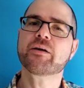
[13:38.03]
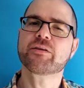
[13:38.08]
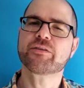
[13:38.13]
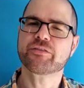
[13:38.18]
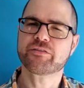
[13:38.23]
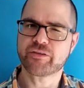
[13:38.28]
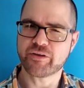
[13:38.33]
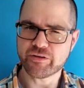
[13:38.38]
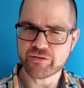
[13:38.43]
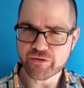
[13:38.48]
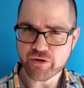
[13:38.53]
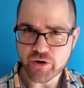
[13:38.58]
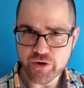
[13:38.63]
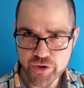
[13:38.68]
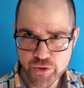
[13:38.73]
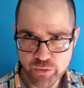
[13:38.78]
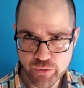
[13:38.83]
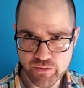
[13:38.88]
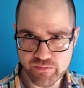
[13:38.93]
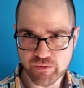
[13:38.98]
Since our
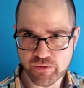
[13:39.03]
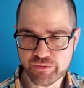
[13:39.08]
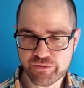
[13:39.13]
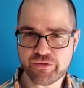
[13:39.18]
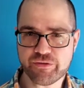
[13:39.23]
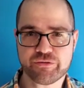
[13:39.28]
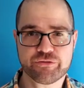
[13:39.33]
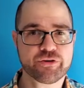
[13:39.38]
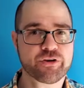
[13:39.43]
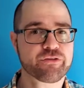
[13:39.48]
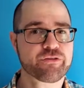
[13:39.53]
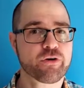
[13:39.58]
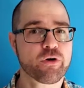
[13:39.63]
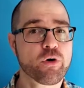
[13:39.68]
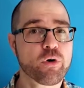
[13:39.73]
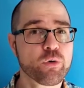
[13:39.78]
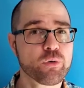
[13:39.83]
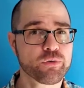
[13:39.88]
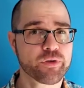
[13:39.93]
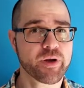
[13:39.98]
universe is just
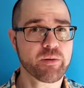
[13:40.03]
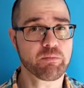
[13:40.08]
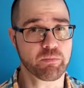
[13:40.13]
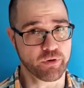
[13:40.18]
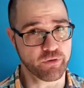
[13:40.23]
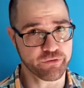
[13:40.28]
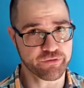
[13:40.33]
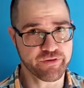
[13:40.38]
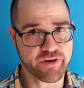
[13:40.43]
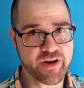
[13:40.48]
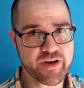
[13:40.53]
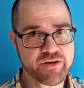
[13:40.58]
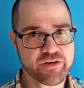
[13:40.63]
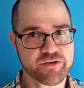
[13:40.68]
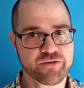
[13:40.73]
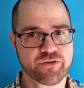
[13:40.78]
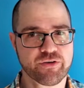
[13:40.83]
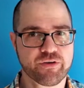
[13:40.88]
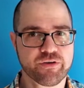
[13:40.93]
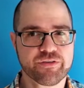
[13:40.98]
whole numbers,
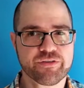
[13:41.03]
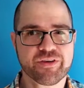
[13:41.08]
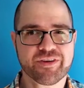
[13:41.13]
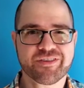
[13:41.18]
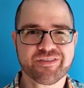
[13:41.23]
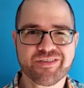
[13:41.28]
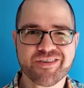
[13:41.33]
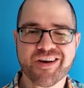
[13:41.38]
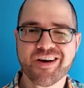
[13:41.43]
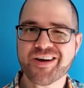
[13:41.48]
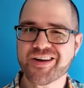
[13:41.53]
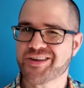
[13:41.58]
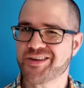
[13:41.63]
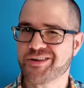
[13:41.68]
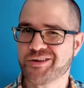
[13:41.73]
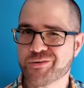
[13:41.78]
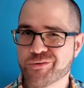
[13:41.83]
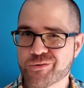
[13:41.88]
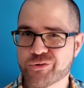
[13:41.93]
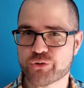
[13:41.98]
integers, it's not
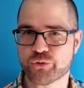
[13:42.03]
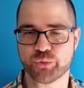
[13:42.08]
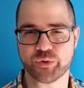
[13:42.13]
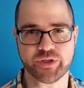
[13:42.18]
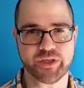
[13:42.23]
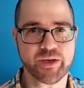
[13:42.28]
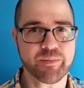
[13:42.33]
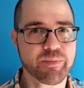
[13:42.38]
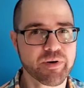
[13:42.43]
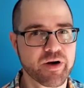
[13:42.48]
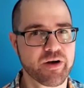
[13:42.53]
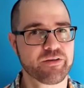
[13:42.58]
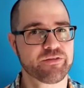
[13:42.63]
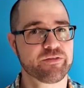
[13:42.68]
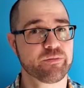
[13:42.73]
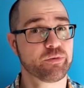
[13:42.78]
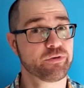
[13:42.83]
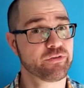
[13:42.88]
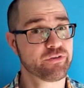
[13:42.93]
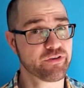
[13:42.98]
usually
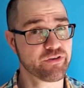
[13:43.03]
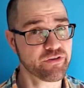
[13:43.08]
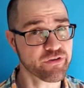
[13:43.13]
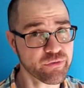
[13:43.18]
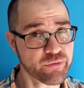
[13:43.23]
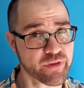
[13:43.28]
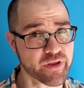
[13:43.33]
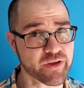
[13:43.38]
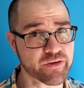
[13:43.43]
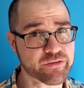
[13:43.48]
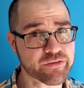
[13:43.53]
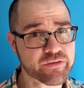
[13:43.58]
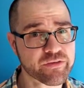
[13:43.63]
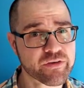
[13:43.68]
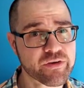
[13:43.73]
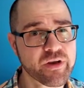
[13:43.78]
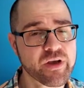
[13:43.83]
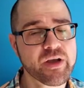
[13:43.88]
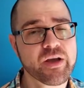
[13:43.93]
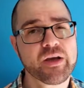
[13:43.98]
possible to do this.
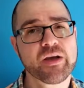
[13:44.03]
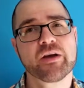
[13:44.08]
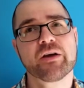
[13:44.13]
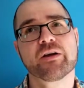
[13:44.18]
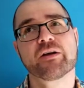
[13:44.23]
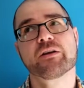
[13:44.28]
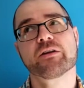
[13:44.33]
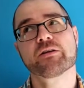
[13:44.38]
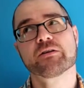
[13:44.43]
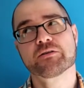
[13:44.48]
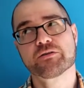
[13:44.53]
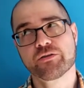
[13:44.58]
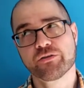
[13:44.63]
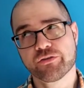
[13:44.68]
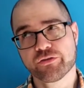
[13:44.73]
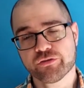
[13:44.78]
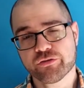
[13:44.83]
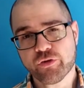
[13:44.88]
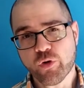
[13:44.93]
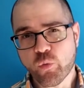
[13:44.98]

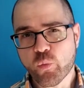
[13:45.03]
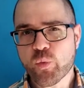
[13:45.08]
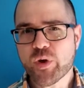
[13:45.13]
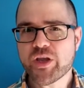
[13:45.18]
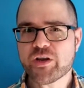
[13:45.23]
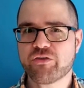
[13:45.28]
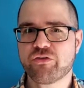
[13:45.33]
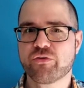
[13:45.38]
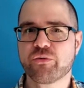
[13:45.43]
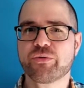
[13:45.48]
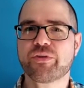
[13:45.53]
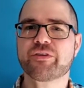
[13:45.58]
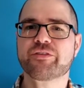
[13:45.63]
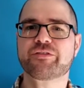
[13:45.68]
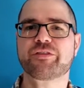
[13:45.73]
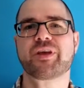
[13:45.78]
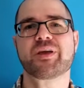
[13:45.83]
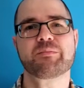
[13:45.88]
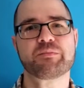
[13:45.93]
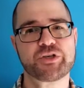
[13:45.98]
So we do the
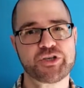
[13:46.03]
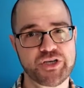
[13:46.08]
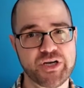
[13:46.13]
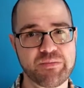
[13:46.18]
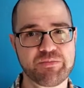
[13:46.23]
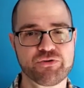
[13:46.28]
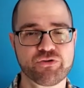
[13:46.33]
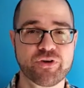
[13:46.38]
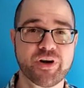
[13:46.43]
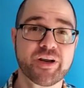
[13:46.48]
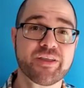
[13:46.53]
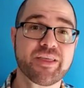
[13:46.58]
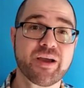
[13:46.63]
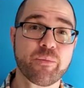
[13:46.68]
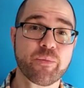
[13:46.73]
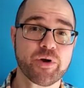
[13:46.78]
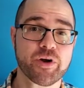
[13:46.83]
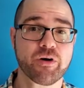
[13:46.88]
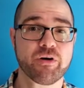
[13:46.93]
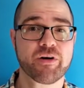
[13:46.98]
same cheap trick
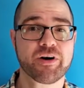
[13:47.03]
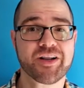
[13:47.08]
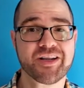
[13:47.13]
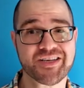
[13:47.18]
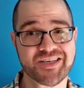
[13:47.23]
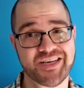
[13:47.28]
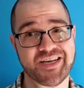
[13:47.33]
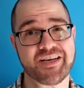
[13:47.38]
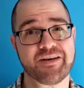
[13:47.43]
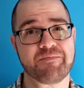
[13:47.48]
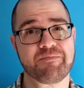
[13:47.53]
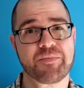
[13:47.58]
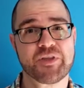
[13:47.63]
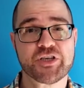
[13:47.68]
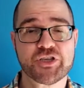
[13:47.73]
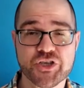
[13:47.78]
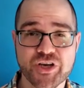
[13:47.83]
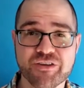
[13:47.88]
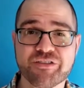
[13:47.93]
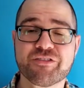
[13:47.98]
that we already did.
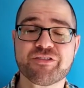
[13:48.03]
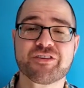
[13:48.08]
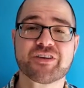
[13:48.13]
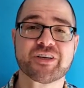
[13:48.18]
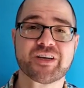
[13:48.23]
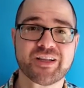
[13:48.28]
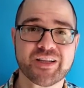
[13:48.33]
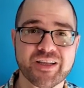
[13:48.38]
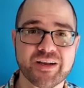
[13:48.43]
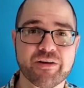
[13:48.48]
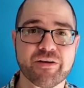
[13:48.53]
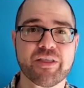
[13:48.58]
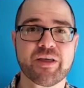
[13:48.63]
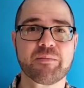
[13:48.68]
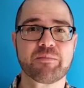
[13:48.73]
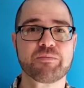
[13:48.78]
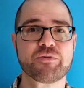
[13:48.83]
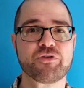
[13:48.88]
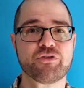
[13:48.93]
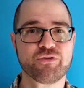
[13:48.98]
Just declare
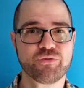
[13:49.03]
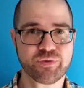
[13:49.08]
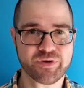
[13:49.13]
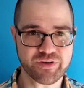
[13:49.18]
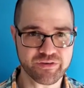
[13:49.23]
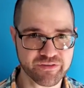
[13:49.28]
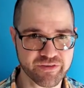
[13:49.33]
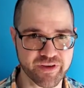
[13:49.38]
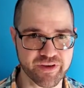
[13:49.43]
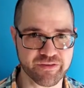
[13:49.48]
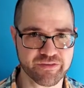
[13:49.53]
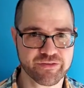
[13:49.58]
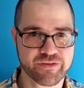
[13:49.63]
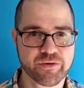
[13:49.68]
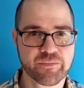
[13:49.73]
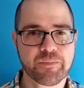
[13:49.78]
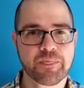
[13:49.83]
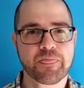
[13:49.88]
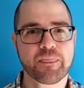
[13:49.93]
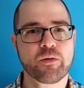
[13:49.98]
them to
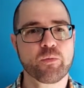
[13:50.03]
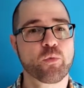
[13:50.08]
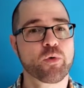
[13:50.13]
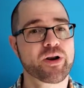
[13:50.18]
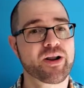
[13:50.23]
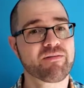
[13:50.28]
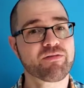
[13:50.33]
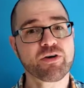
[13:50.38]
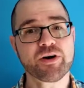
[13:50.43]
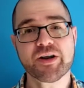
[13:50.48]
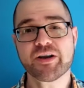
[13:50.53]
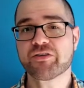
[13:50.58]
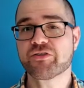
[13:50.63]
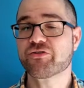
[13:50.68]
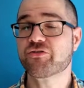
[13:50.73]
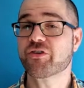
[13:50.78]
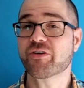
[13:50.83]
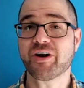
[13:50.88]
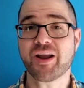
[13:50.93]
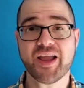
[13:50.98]
exist. Whatever
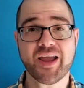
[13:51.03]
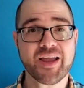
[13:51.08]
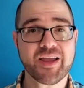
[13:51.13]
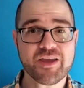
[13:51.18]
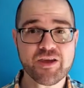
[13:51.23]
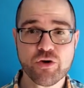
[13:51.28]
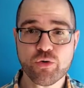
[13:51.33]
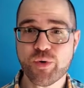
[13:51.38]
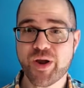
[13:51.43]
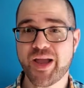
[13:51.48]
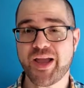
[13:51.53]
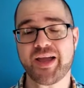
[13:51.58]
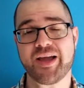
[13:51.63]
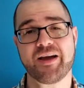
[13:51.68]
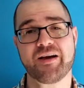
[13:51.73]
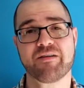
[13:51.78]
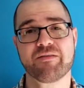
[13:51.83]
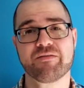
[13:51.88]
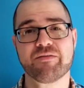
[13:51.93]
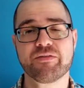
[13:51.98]
integer a you
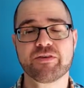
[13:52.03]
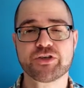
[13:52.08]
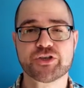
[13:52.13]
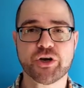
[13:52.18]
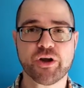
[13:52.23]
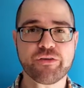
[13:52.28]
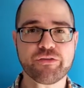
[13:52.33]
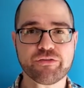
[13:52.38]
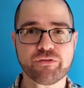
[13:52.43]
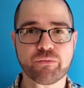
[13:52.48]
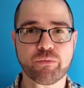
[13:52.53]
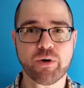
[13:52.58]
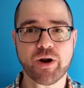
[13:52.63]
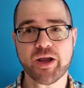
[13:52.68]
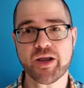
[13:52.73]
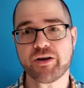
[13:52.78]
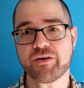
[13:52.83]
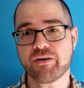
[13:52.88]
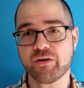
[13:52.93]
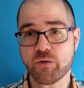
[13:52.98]
have, just
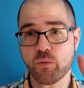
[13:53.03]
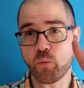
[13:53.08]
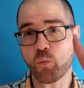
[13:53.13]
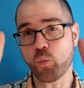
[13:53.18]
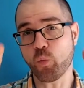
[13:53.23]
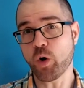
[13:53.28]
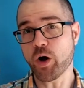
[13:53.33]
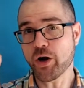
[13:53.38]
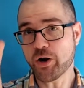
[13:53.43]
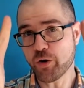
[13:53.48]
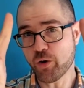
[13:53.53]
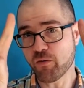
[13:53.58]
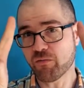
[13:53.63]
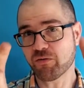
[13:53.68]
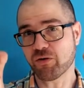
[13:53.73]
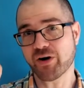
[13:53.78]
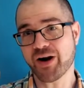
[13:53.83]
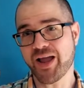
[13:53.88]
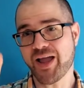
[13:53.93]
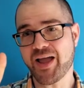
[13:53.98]
write 1
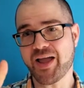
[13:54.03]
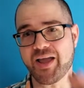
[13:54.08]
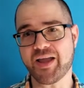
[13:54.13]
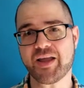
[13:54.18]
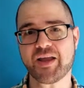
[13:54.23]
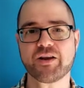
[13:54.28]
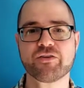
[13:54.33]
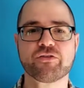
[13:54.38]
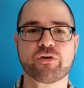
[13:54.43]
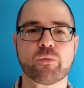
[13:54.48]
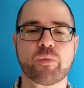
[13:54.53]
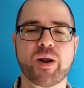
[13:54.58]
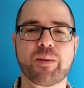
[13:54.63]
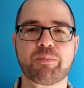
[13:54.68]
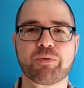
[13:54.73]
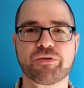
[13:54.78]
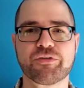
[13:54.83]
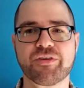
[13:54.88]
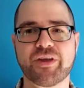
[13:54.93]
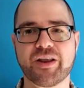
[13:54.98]
over a to
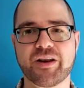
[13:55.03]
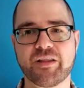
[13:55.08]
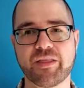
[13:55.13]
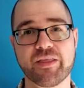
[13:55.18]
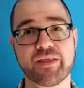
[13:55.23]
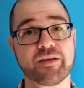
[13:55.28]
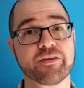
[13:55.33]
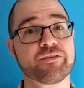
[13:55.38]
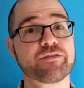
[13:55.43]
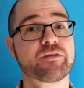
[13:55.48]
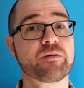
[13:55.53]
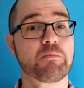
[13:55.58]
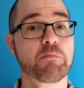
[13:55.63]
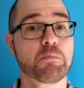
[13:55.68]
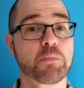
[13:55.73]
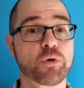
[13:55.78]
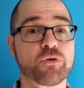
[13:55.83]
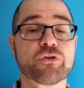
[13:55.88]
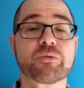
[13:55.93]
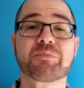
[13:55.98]
represent this
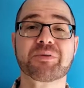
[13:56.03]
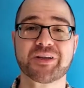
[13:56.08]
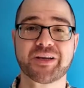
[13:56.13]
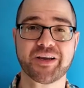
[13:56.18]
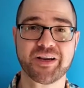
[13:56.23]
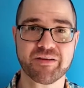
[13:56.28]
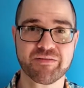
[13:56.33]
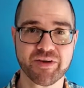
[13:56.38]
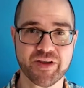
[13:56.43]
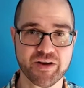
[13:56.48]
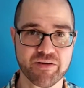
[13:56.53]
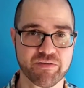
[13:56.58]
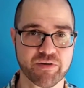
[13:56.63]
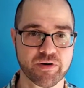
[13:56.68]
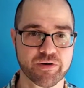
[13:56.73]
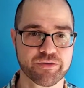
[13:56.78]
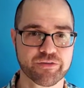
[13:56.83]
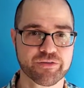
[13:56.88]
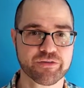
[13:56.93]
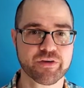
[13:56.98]
multiplicative
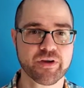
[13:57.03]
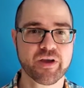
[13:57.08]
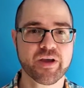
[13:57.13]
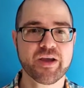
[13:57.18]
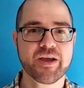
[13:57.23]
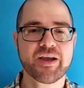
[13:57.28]
inverse.